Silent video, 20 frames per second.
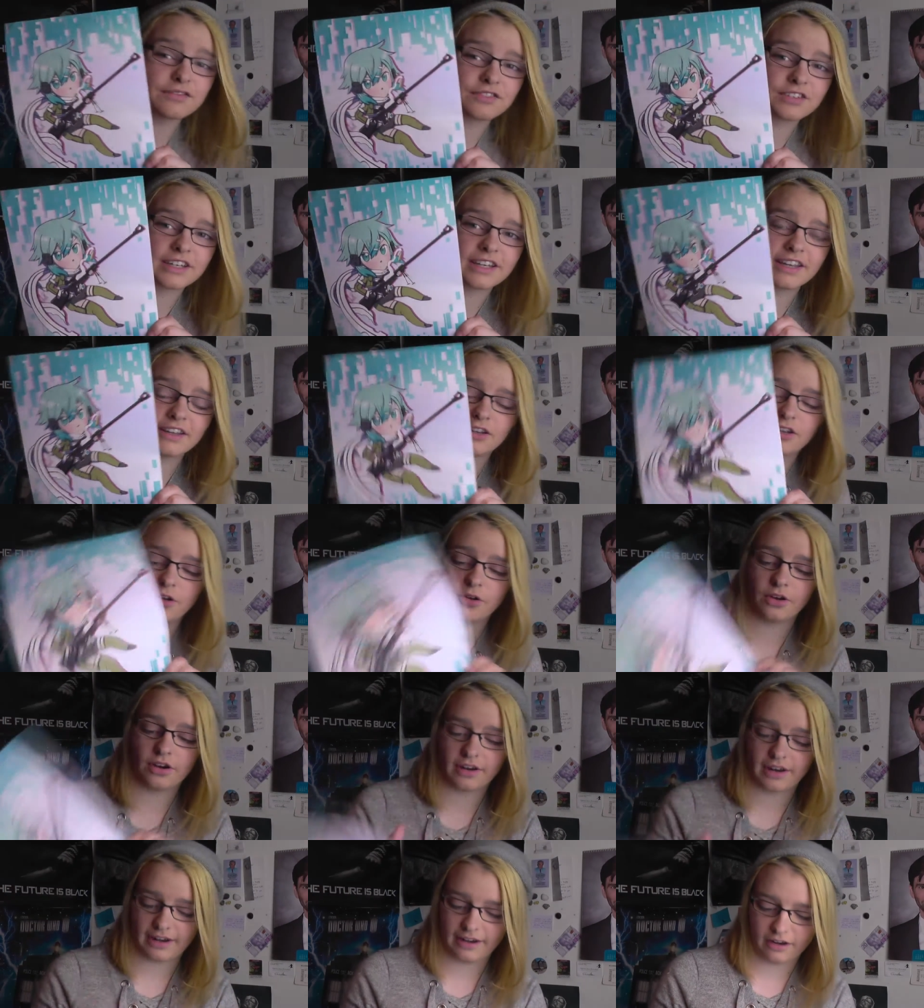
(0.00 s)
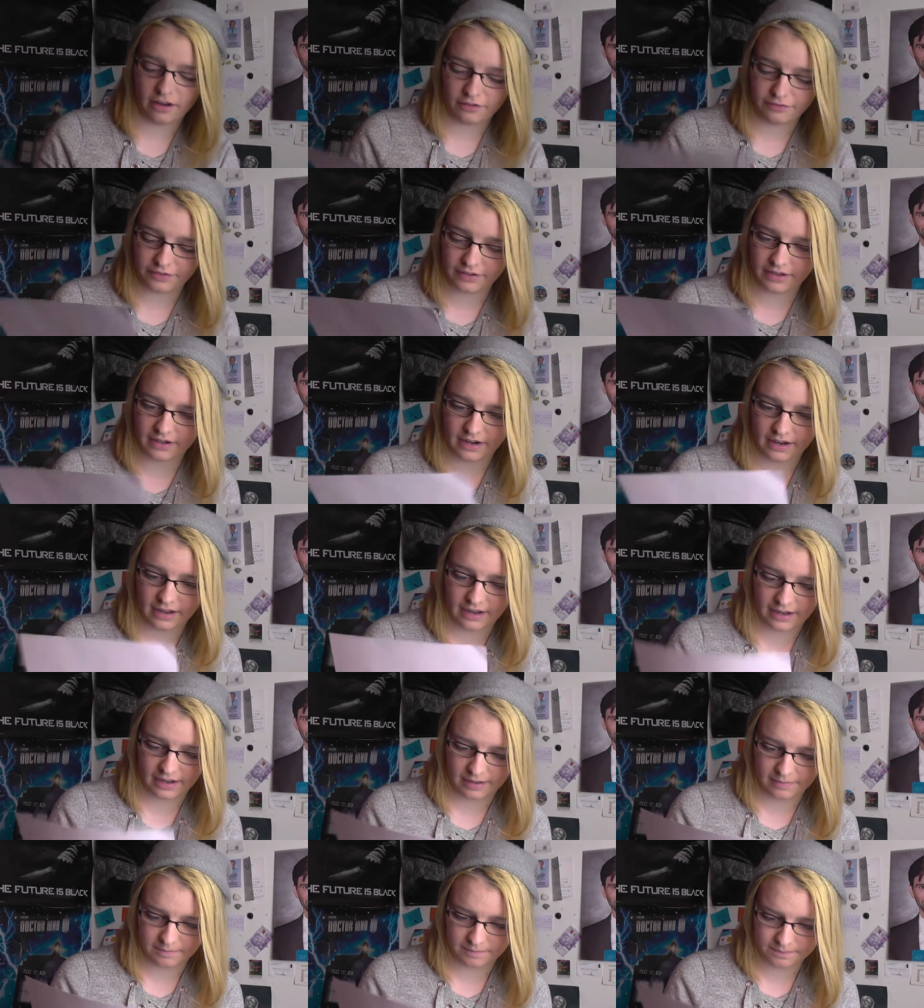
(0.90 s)
freaking cool and I love it.
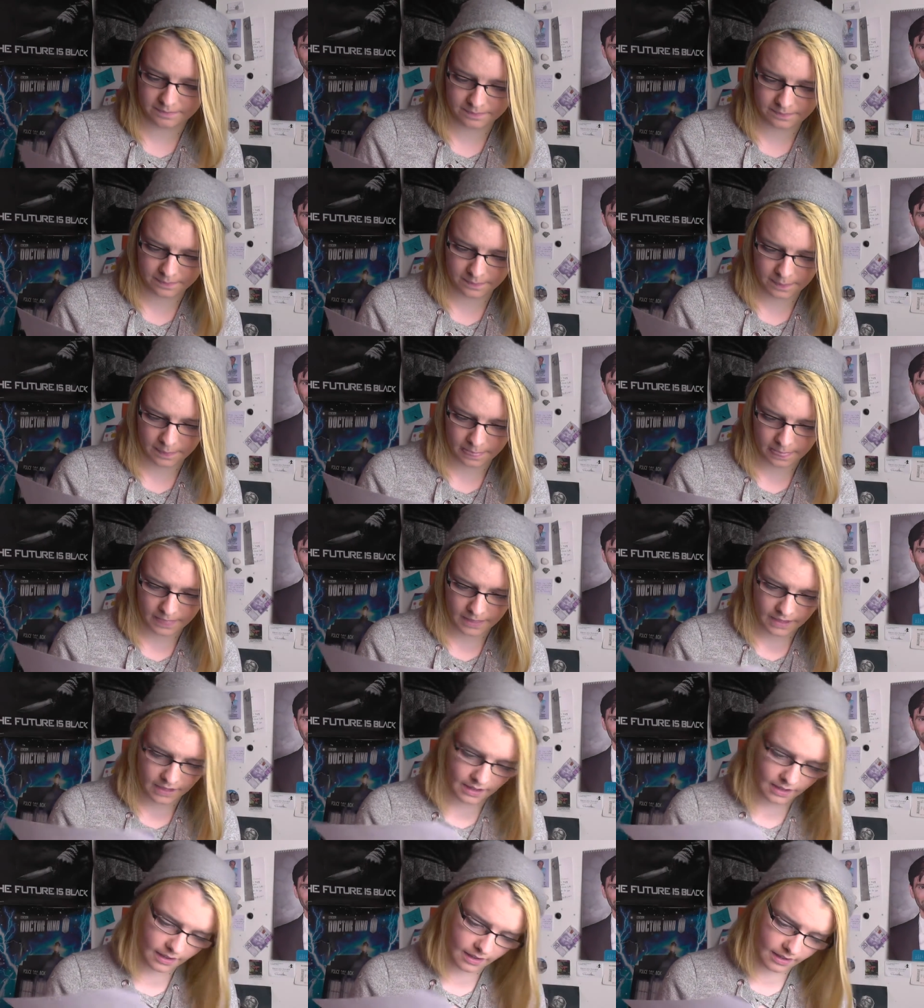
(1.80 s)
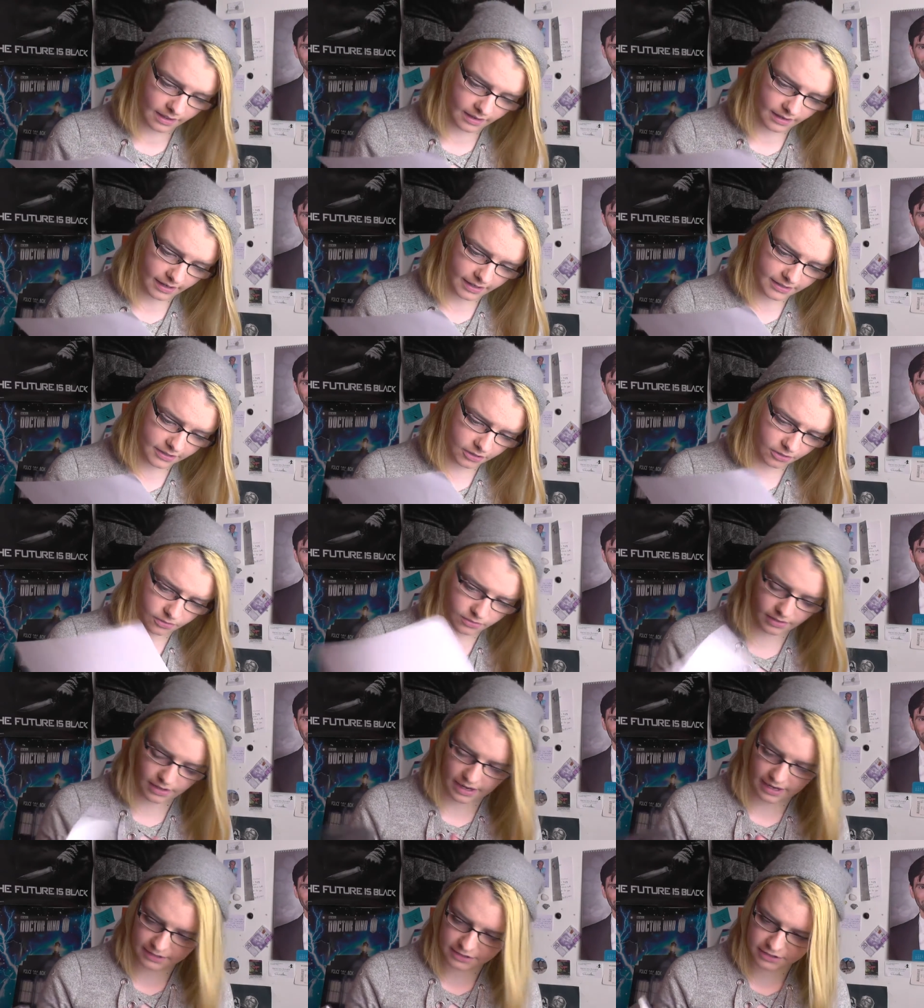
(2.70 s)
Um, I
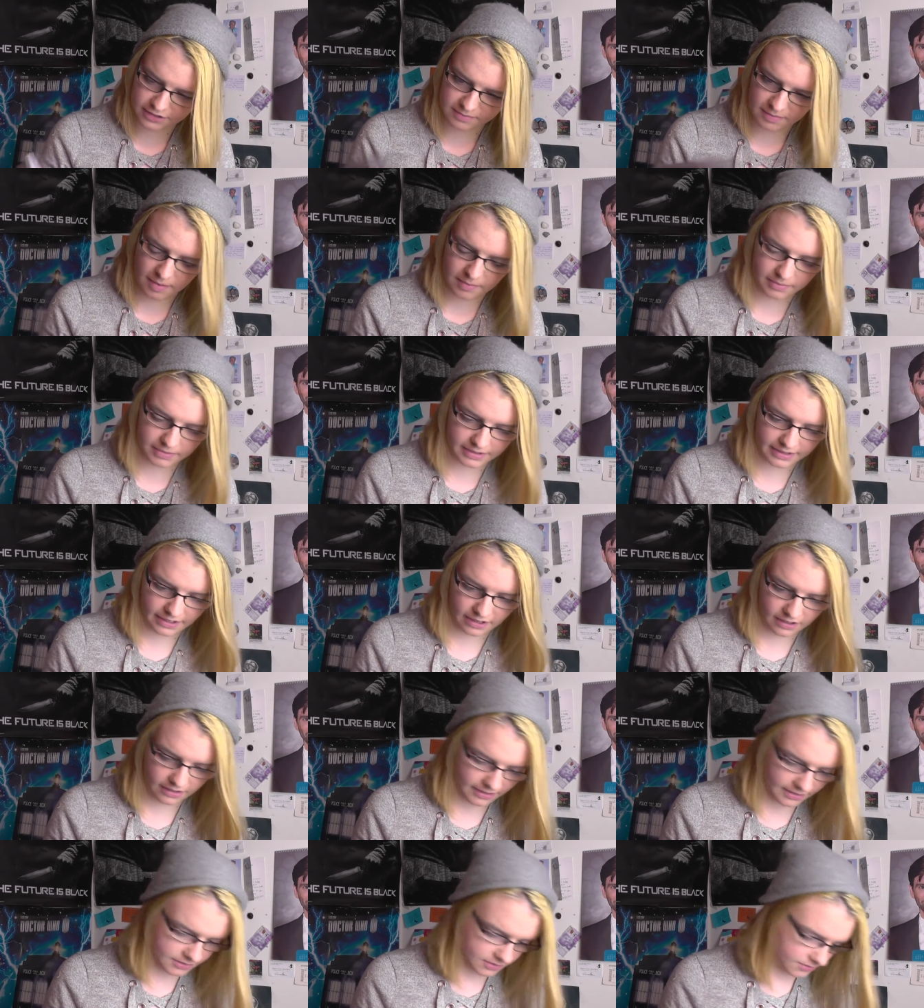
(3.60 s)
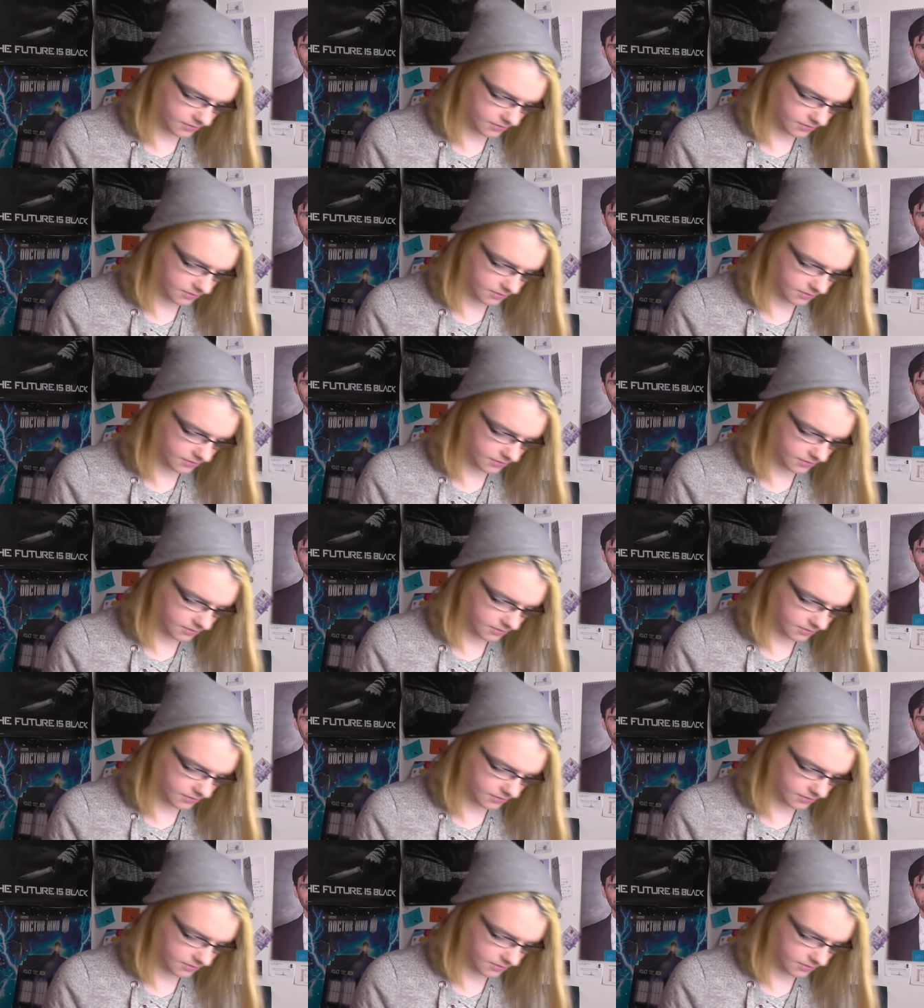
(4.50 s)
don't actually remember the artist